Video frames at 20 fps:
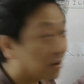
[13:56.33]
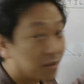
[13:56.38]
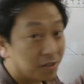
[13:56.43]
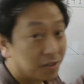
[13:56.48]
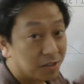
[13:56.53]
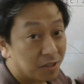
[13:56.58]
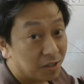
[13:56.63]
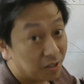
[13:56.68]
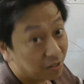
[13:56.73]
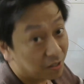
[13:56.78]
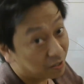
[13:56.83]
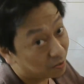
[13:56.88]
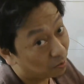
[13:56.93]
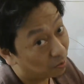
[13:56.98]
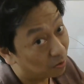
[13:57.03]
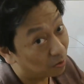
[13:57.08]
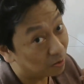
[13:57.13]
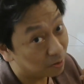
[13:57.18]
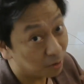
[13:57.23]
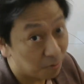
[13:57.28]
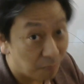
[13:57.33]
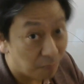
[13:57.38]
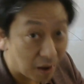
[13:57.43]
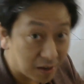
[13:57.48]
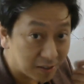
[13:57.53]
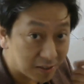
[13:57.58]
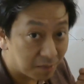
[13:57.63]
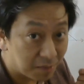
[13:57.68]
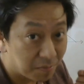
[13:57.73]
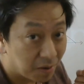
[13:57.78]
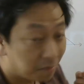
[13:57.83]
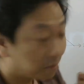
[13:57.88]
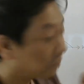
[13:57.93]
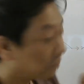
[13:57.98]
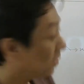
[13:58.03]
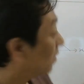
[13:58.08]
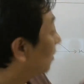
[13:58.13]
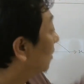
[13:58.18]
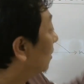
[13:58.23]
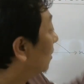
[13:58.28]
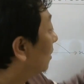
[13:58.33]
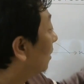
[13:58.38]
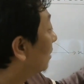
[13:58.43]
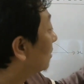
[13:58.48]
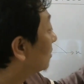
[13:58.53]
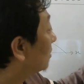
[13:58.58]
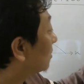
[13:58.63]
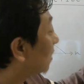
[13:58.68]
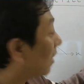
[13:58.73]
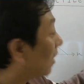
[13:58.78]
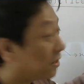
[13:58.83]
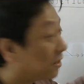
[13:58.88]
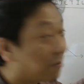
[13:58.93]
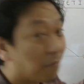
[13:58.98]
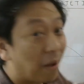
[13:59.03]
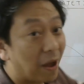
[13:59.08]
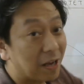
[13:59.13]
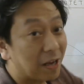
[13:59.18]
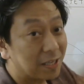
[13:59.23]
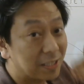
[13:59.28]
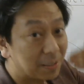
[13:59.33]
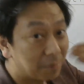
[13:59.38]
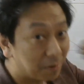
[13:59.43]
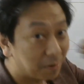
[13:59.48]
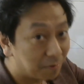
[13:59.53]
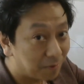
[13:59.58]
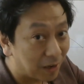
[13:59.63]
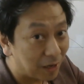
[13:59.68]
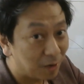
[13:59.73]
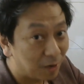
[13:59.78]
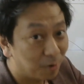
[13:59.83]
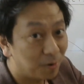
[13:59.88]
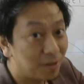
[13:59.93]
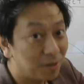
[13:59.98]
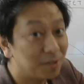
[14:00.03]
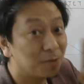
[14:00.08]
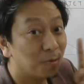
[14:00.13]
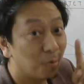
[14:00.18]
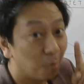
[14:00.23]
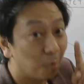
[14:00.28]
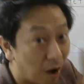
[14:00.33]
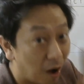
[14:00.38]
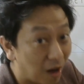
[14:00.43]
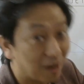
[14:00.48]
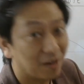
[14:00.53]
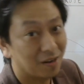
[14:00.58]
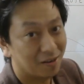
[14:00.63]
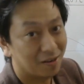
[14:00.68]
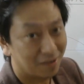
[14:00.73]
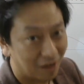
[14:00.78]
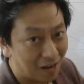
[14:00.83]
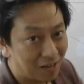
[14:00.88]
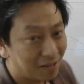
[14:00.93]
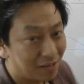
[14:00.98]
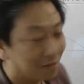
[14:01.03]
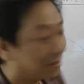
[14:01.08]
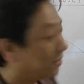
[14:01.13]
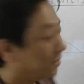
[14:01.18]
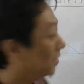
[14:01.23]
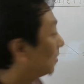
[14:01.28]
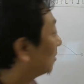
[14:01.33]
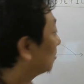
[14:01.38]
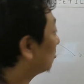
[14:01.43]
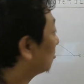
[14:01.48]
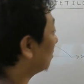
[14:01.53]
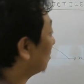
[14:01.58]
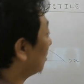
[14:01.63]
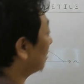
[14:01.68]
function is also maximum, and sine maximum value is 1, right? So